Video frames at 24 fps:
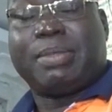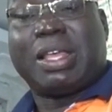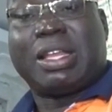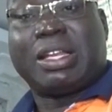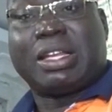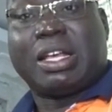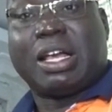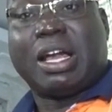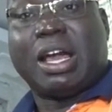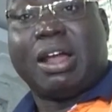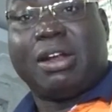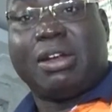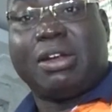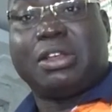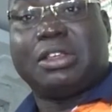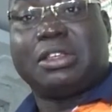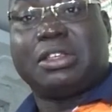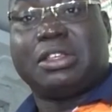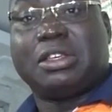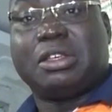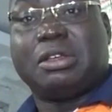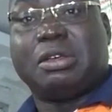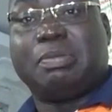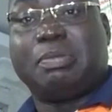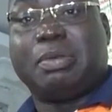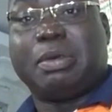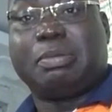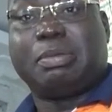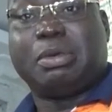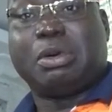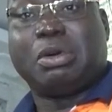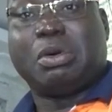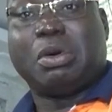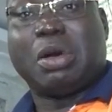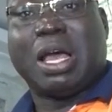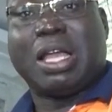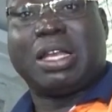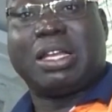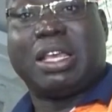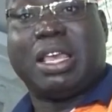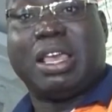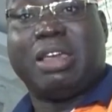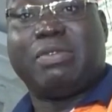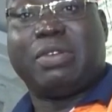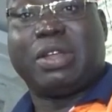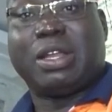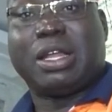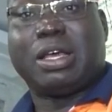encourage people who had
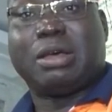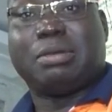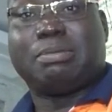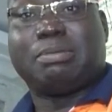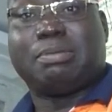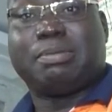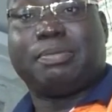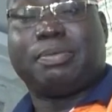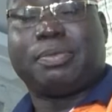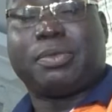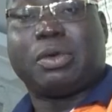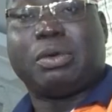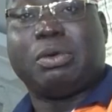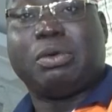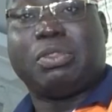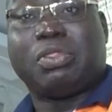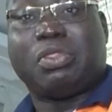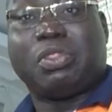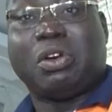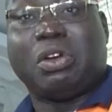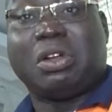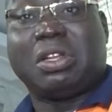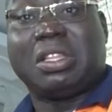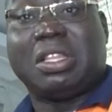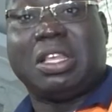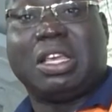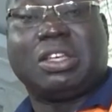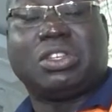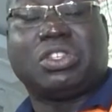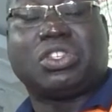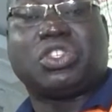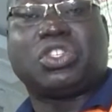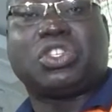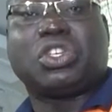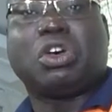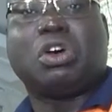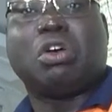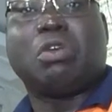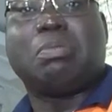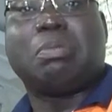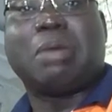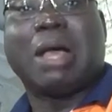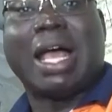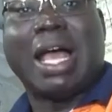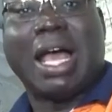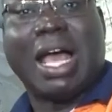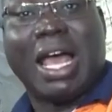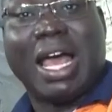given up, who thought they're so
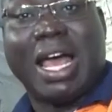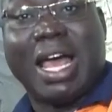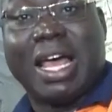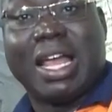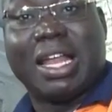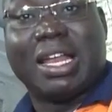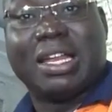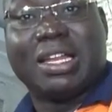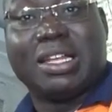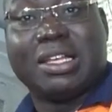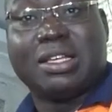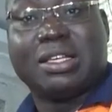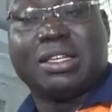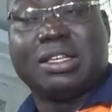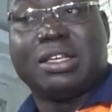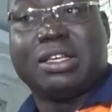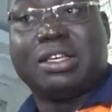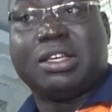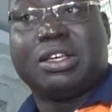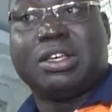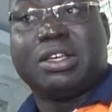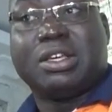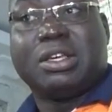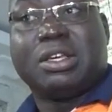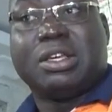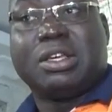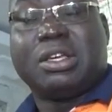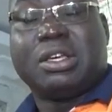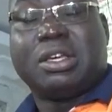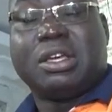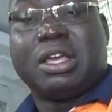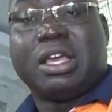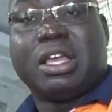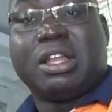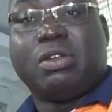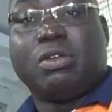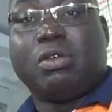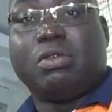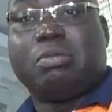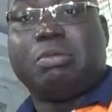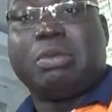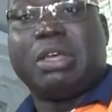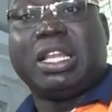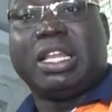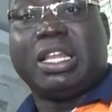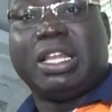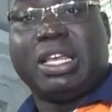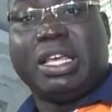bad, and who
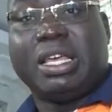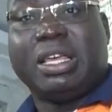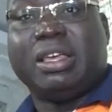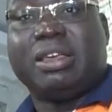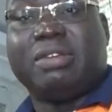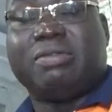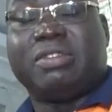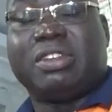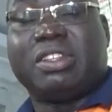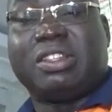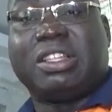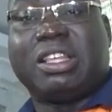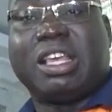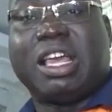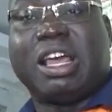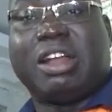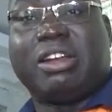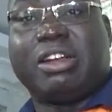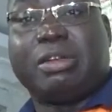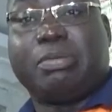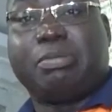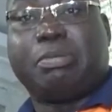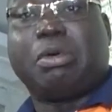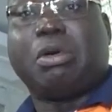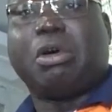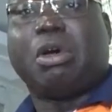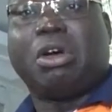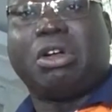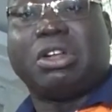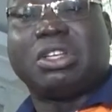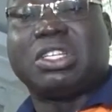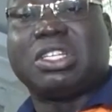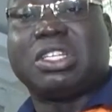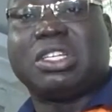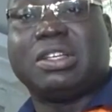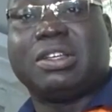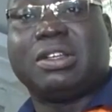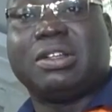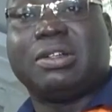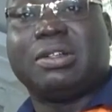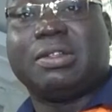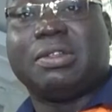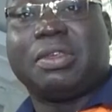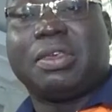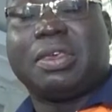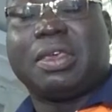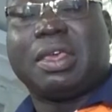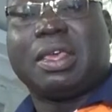believed their report,
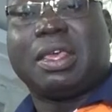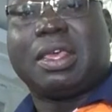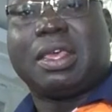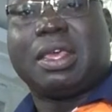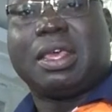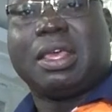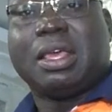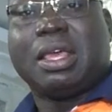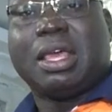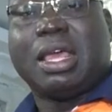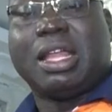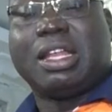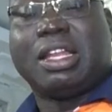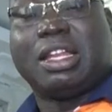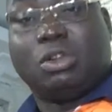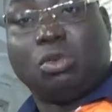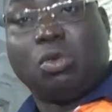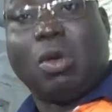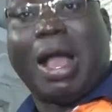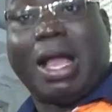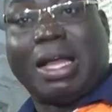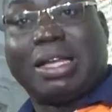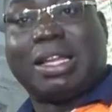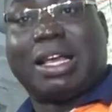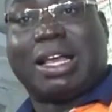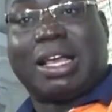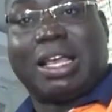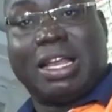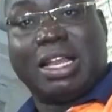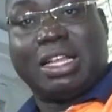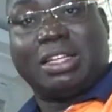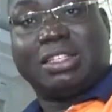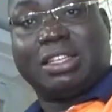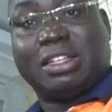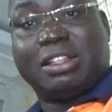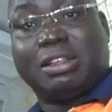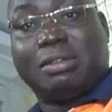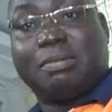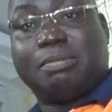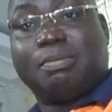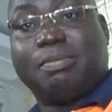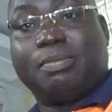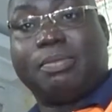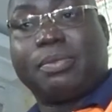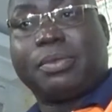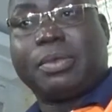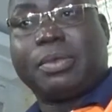and it worked against them.